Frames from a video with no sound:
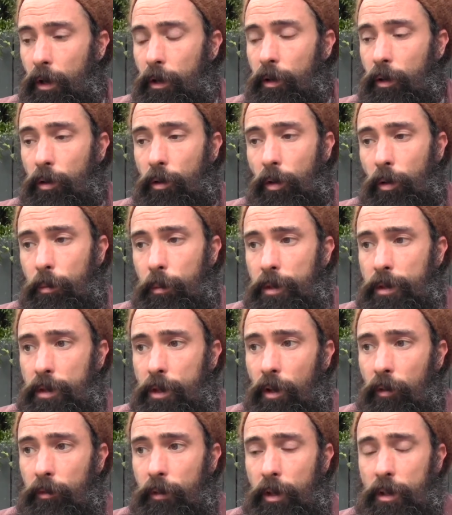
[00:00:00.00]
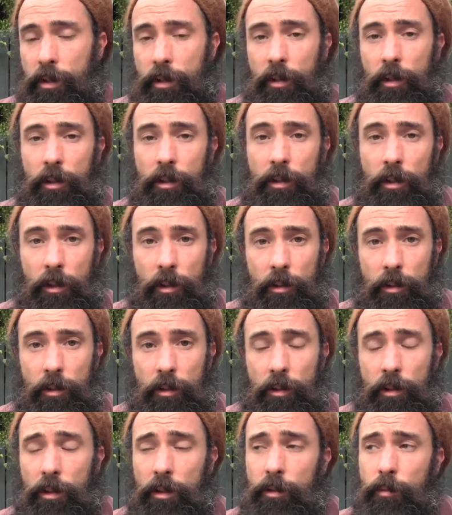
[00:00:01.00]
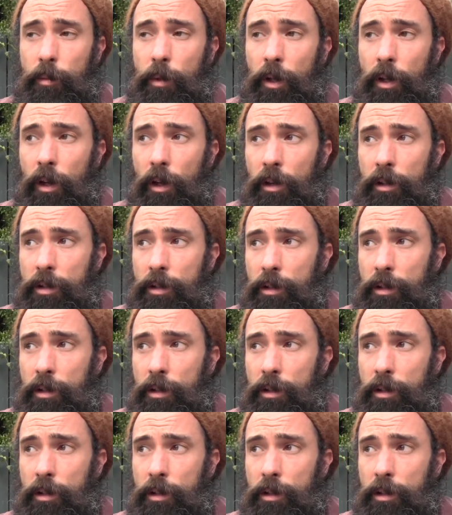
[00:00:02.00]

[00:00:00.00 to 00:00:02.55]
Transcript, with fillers: The group itself doesn't exist. Just because